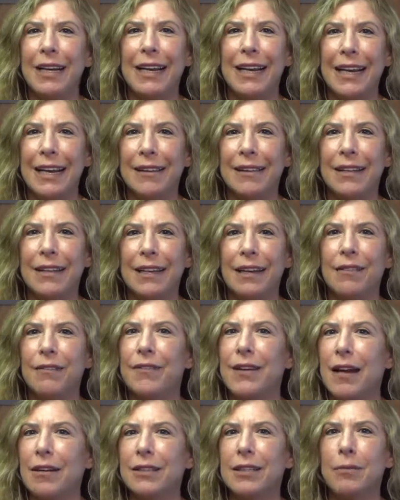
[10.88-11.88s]
Anthony,
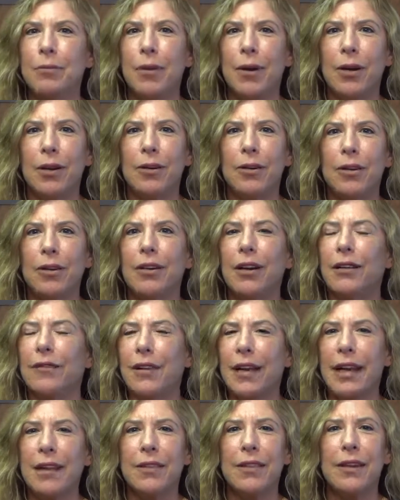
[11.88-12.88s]
founding partner of
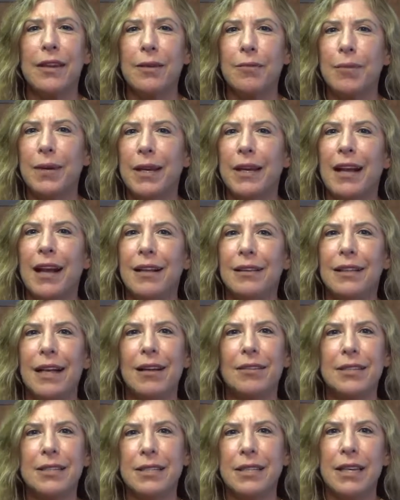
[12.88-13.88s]
Anthony P.
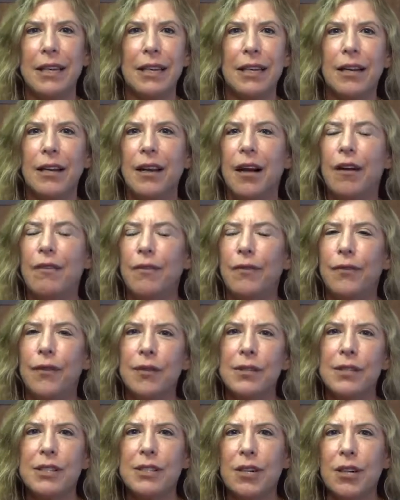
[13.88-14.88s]
LLC, a
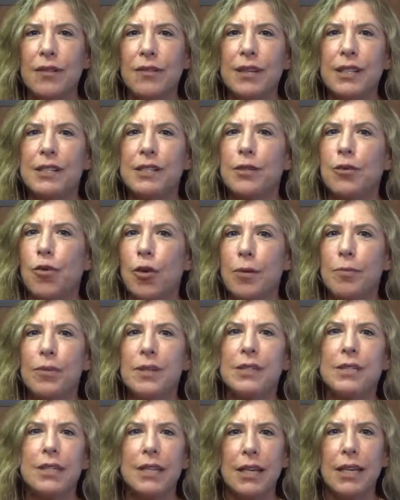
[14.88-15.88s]
full-service
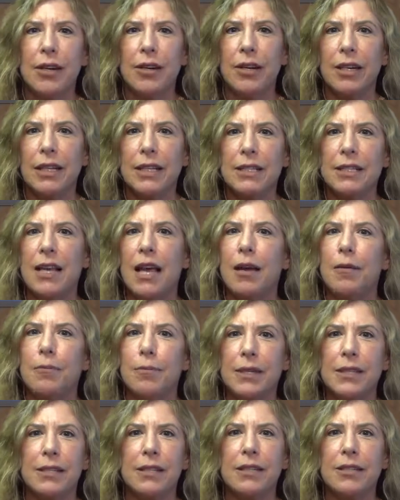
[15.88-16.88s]
corporate securities and
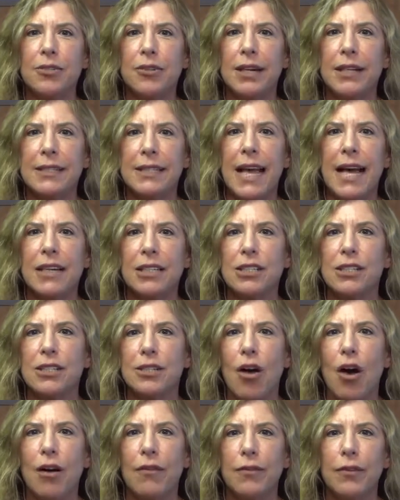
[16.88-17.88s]
business
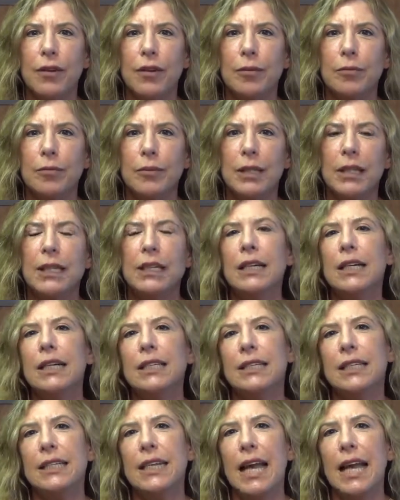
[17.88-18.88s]
transactions law firm.
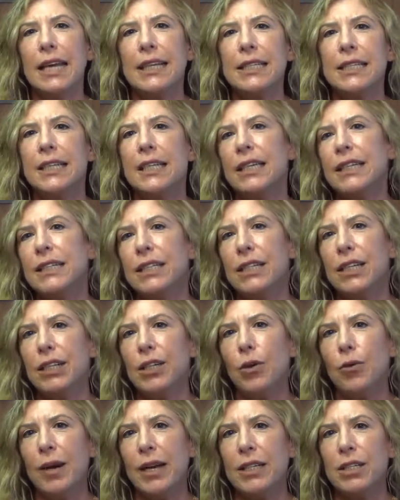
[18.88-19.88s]
Today is a
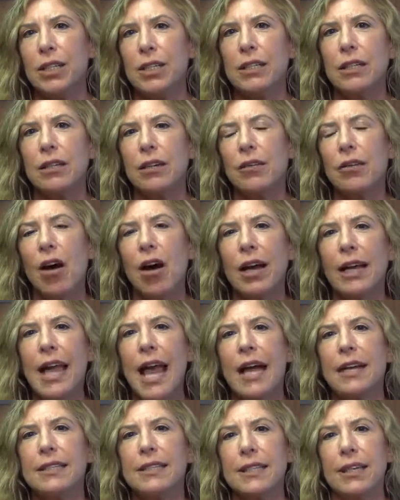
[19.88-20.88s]
continuation in a
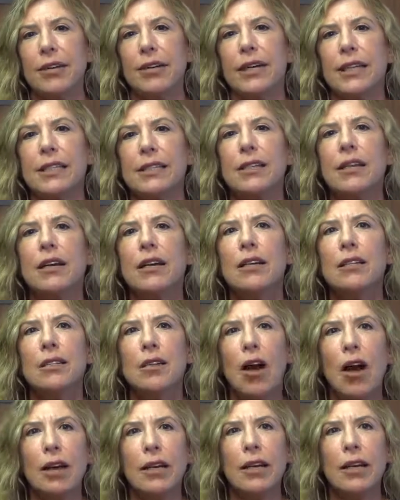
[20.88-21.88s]
LawCast series
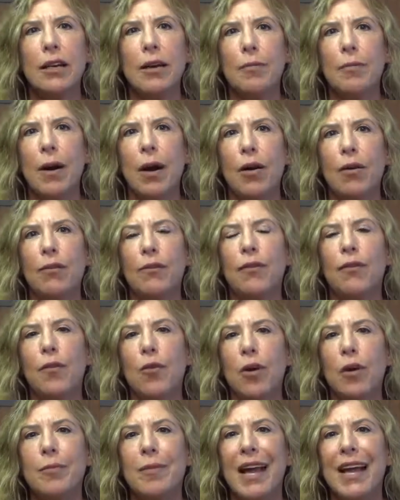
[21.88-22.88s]
talking about
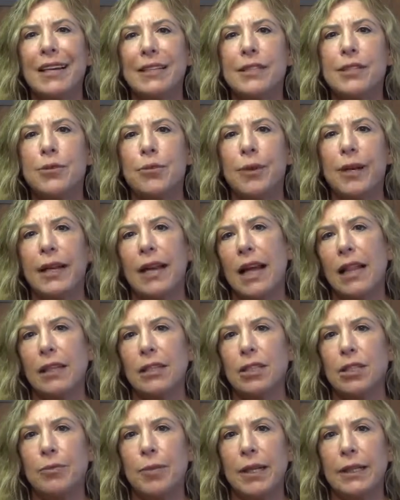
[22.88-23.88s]
Form S-3
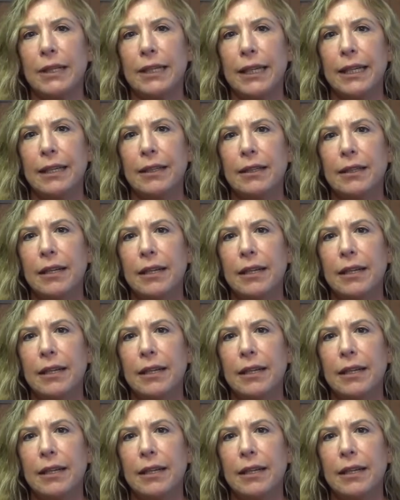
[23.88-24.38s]
eligibility.